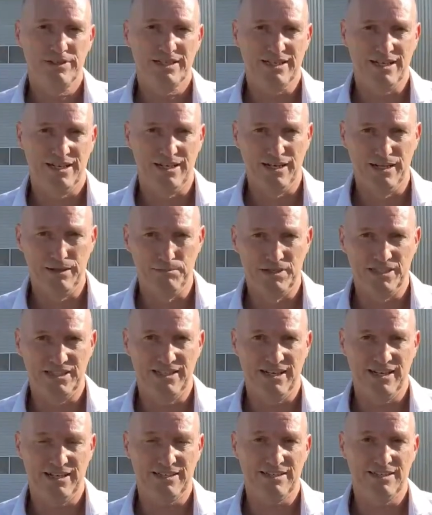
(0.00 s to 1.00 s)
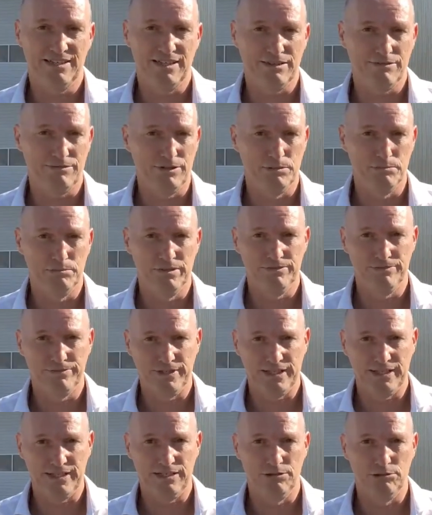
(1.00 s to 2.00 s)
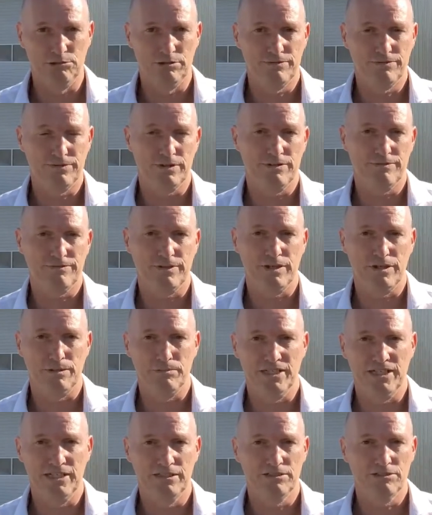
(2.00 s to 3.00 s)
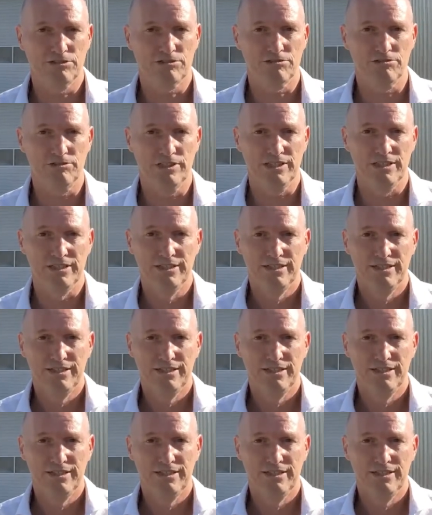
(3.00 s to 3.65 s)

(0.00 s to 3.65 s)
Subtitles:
we can limit that, that will be very good for the farming industry.